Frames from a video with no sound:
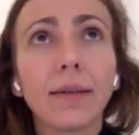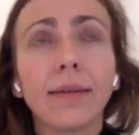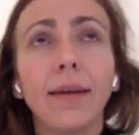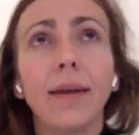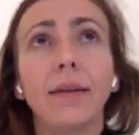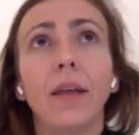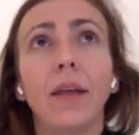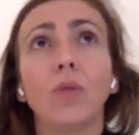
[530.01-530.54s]

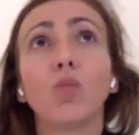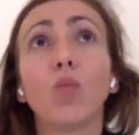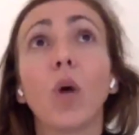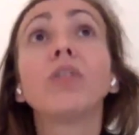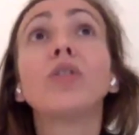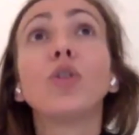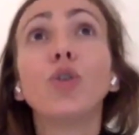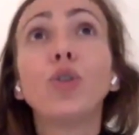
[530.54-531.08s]
and
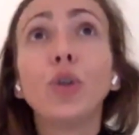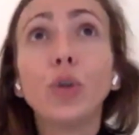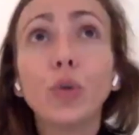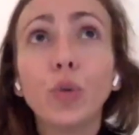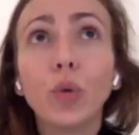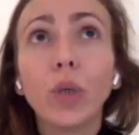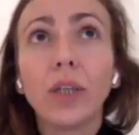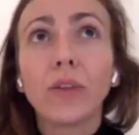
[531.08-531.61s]
what to
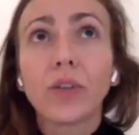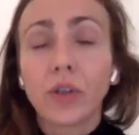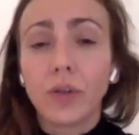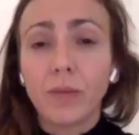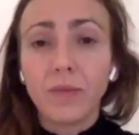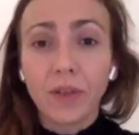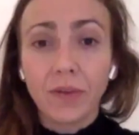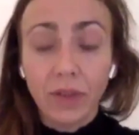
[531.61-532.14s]
do in
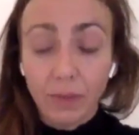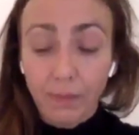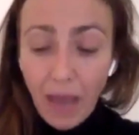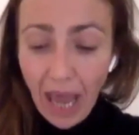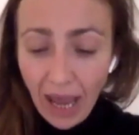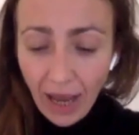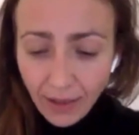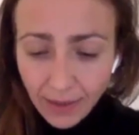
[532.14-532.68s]
terms of the
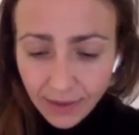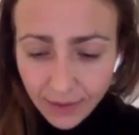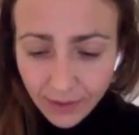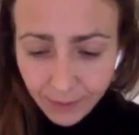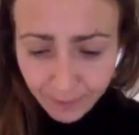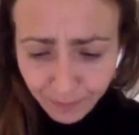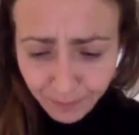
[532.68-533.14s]
past.